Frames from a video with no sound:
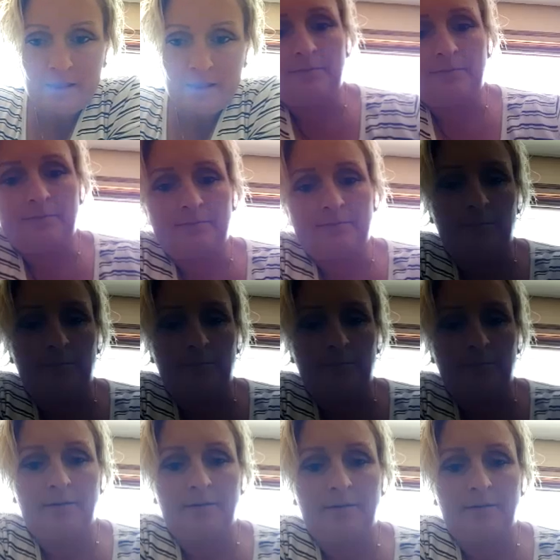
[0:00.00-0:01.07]
Muted.
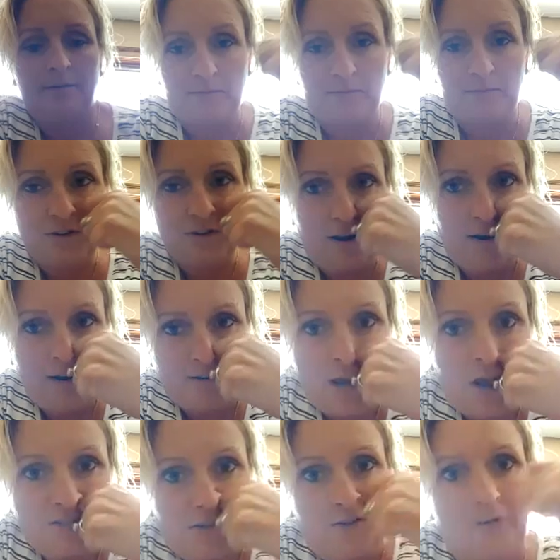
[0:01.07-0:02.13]
I'm trying to talk
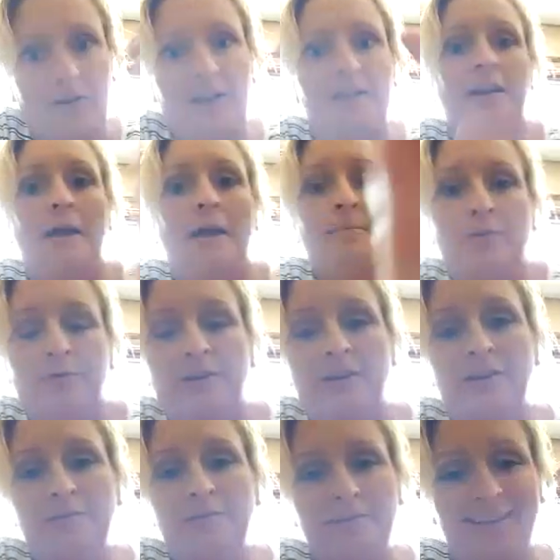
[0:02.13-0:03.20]
to you and I'm
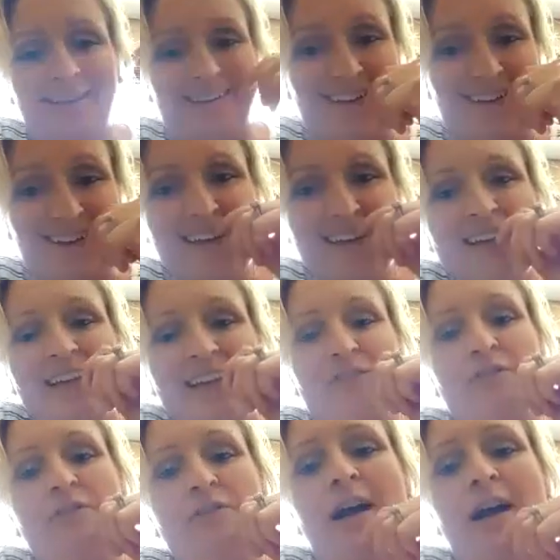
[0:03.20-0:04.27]
muted. If
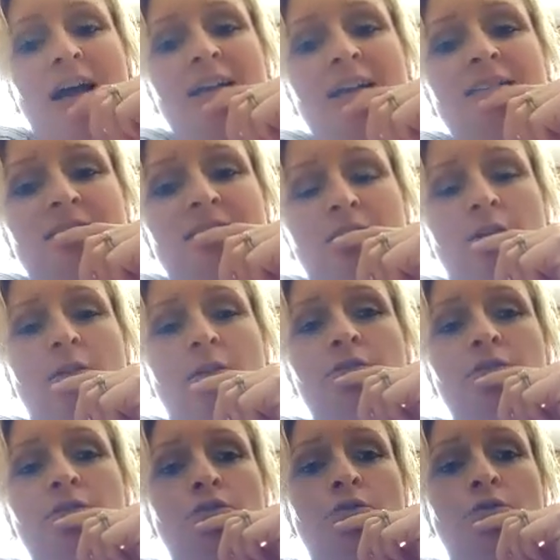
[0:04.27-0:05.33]
you guys, if
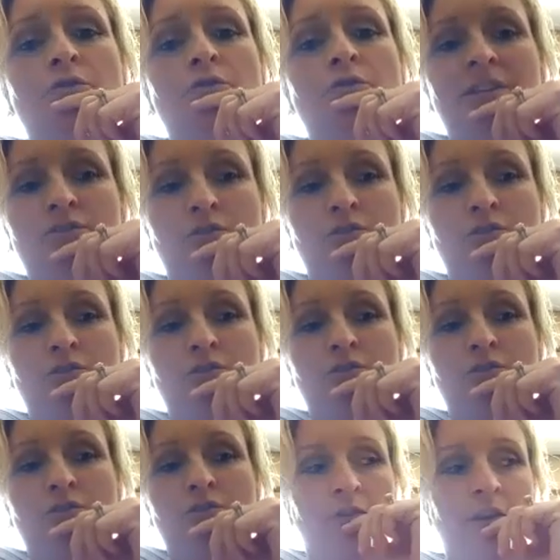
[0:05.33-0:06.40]
you do the research
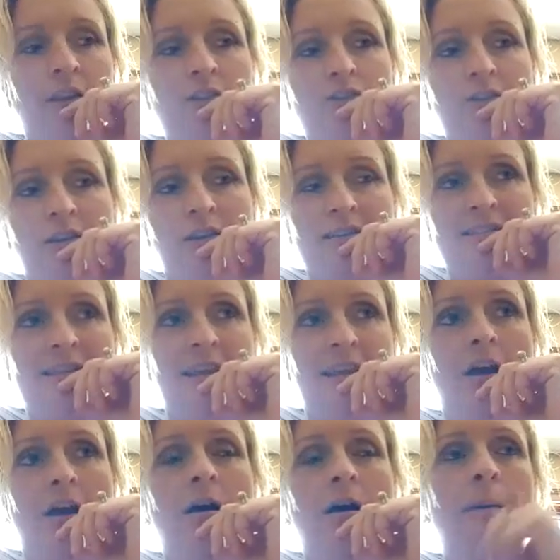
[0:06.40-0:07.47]
on these ingredients, you're going to
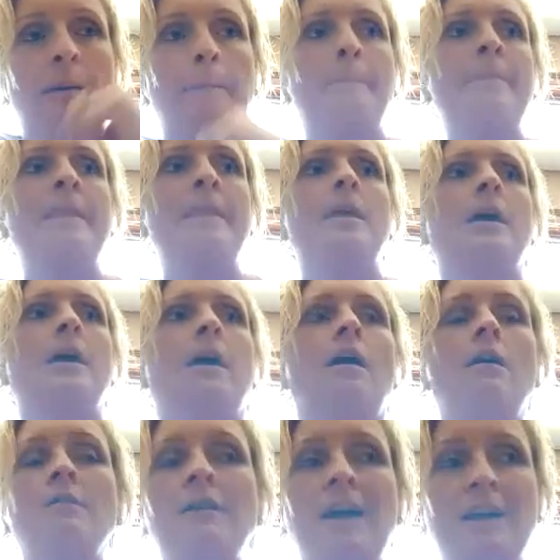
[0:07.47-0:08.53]
see all
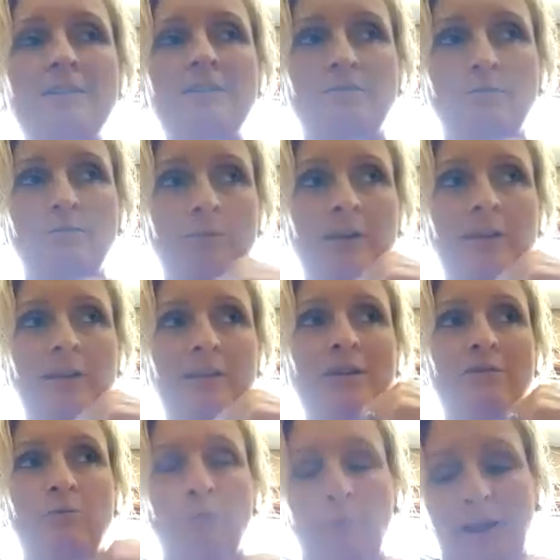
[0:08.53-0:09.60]
kinds of really
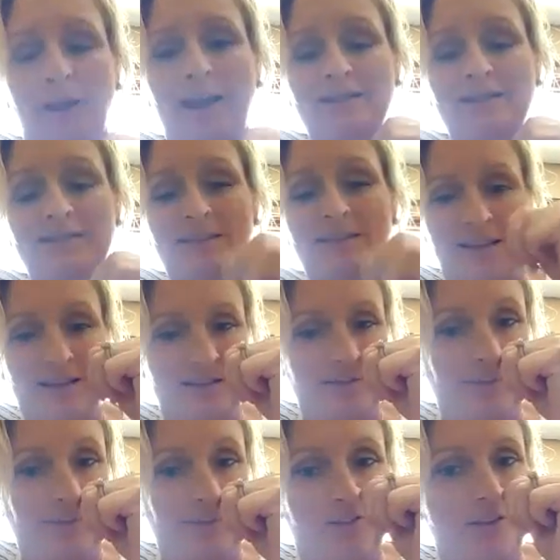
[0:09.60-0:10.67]
great things
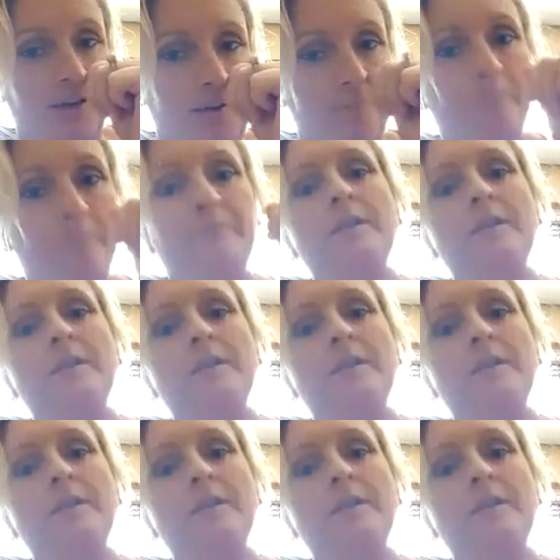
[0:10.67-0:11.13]
about them.